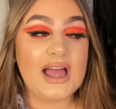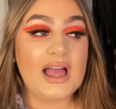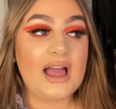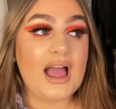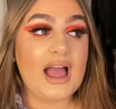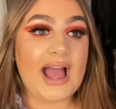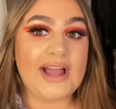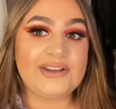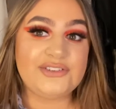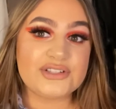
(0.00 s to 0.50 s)

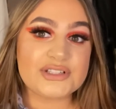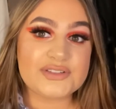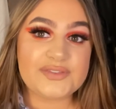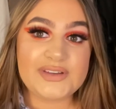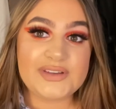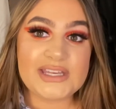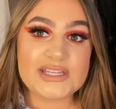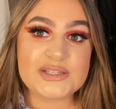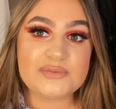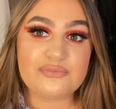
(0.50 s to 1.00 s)
I just
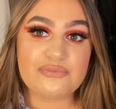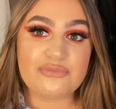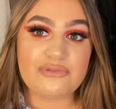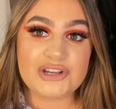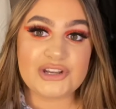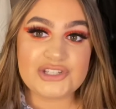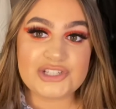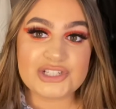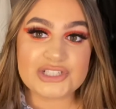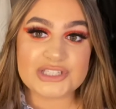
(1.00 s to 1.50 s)
finished
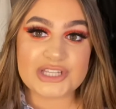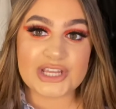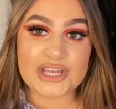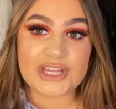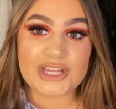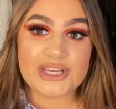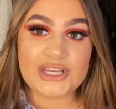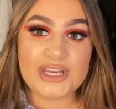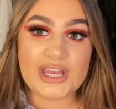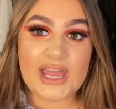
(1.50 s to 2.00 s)

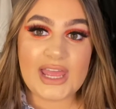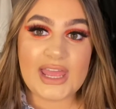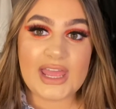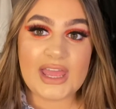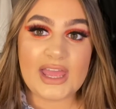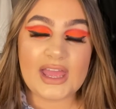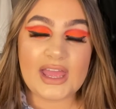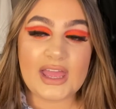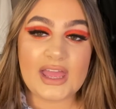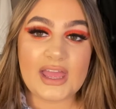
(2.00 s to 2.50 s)
Bridgerton.
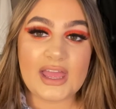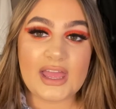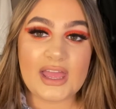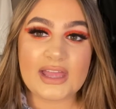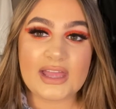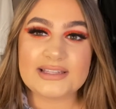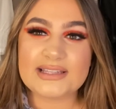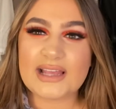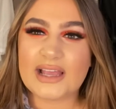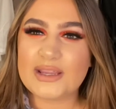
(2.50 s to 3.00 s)

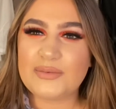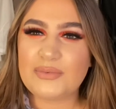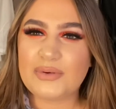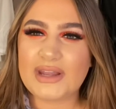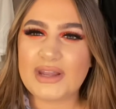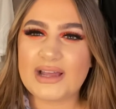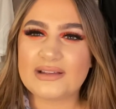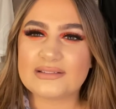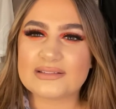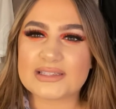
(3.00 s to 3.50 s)
Is that how you
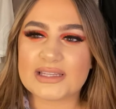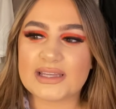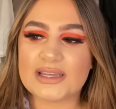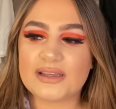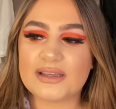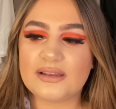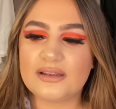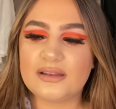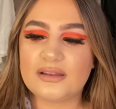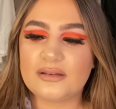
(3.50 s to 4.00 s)
pronounce
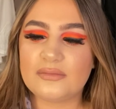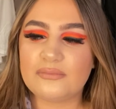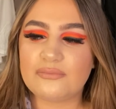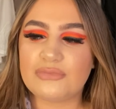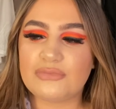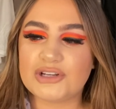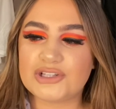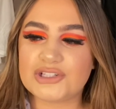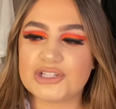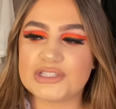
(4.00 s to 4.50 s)
it?
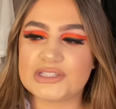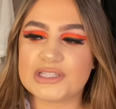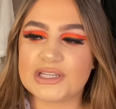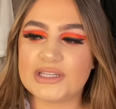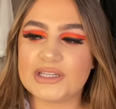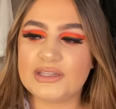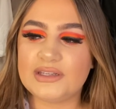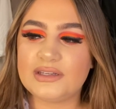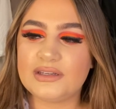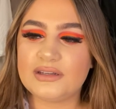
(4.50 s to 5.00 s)

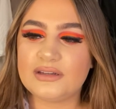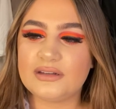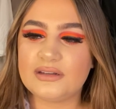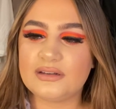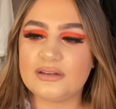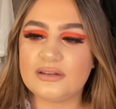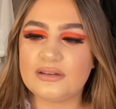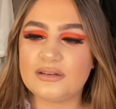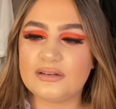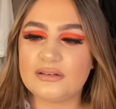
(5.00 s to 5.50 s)
Bridgerton.
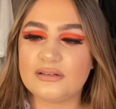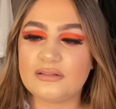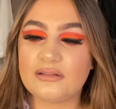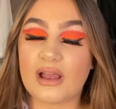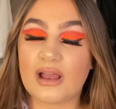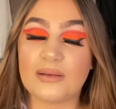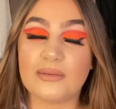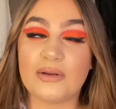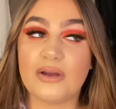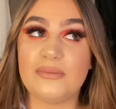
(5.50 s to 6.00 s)

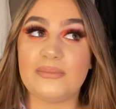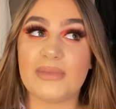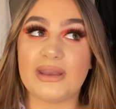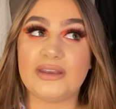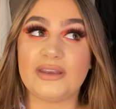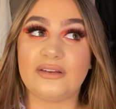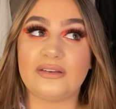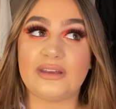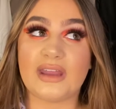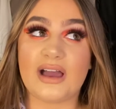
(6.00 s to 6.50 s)
I'm going
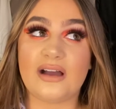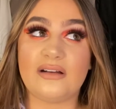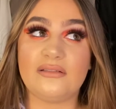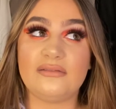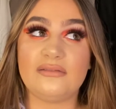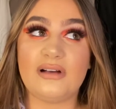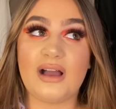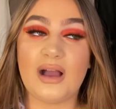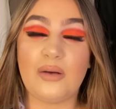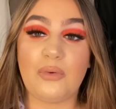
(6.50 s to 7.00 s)
mental now.
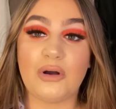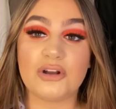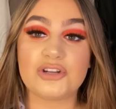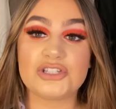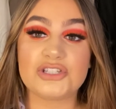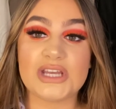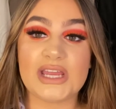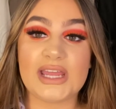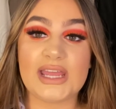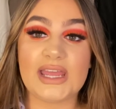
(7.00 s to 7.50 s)
I
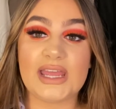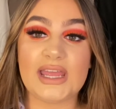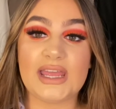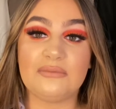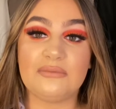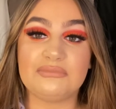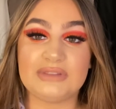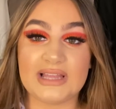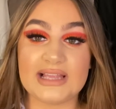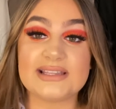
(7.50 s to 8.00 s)
watched it
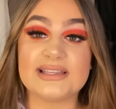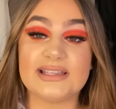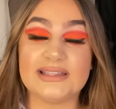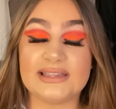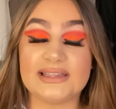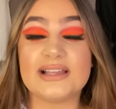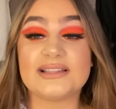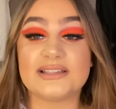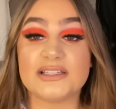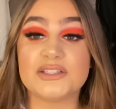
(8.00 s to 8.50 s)
in
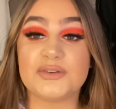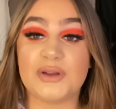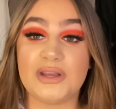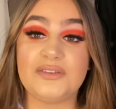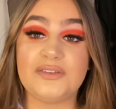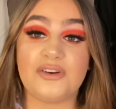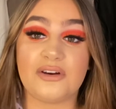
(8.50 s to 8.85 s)
less than twenty-four